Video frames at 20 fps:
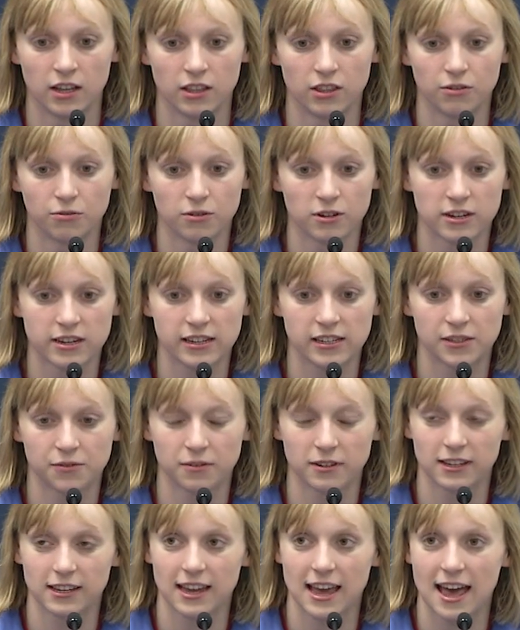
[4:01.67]
the rookies
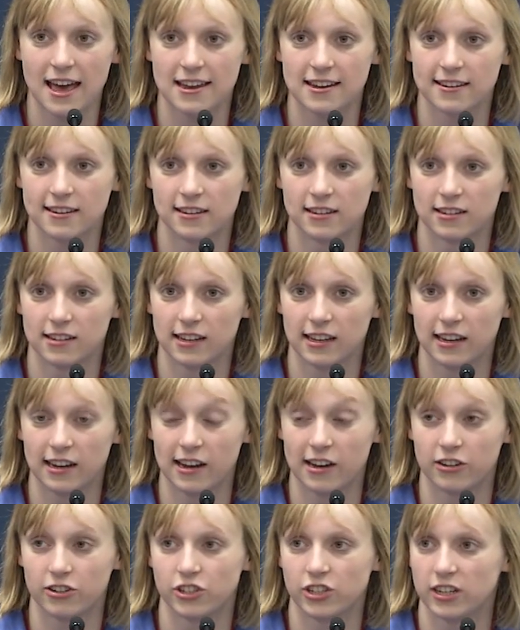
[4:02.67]
really add an
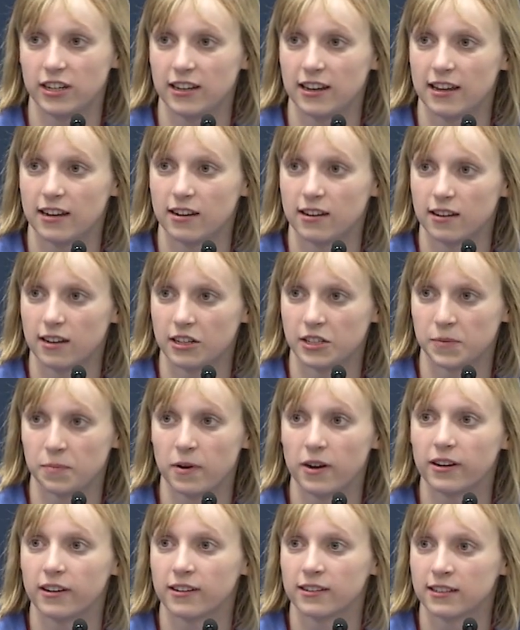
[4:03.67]
energy and a
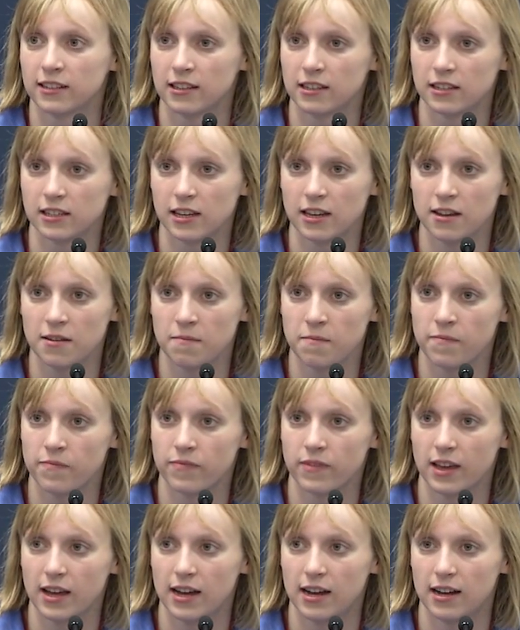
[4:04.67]
spark to the team,
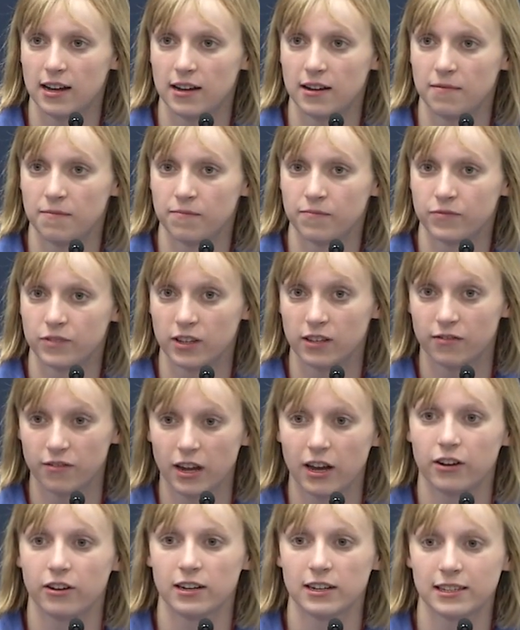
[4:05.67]
um, to the
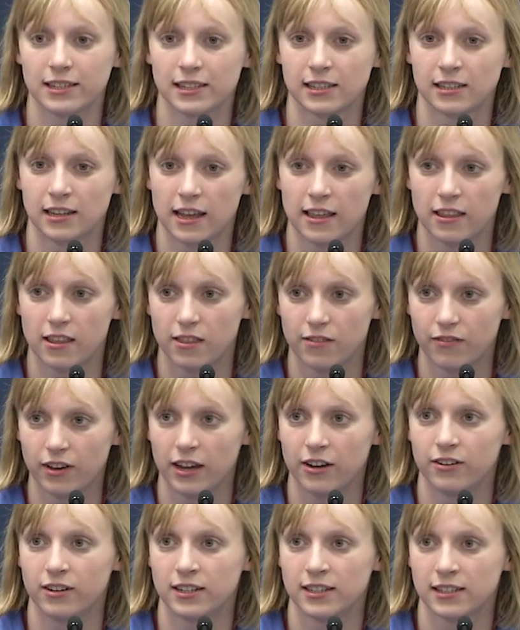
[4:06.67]
veterans, and then the
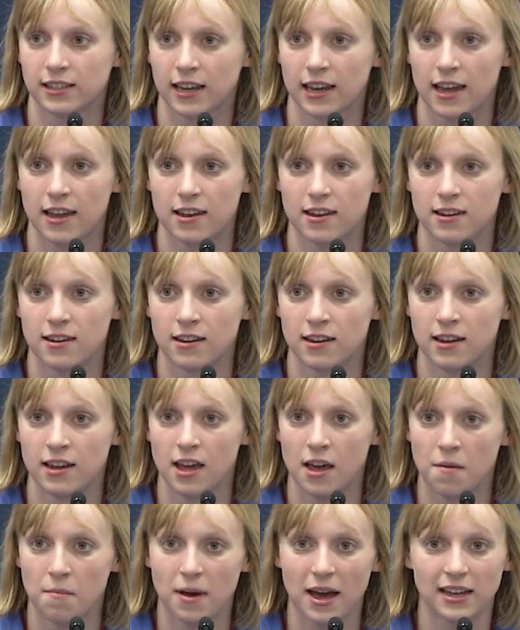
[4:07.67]
veterans can
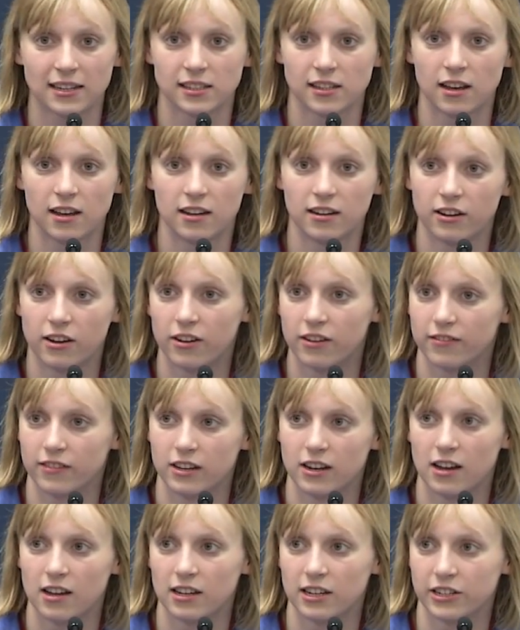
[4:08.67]
pass on all of
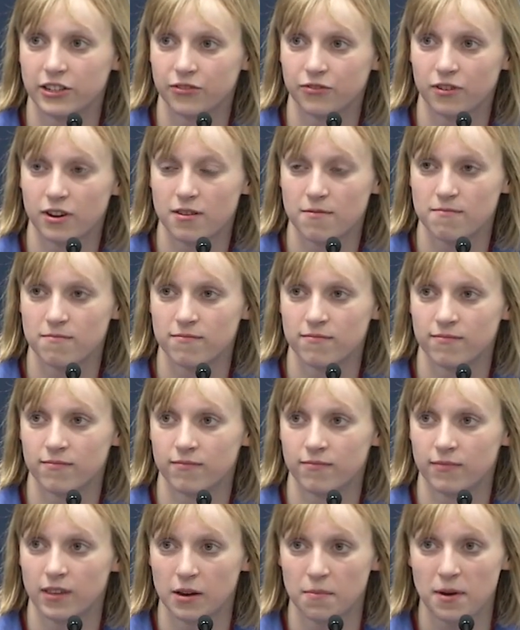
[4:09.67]
the knowledge from
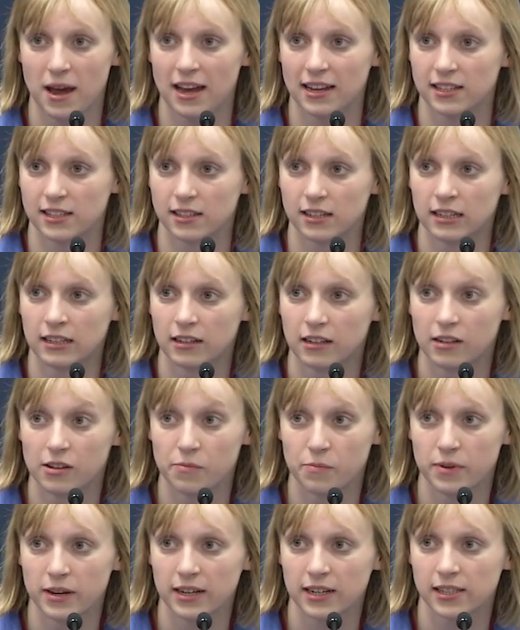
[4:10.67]
their past
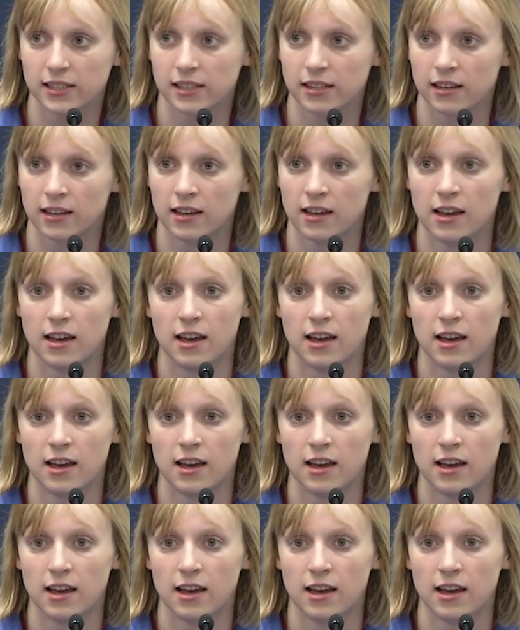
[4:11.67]
Olympics.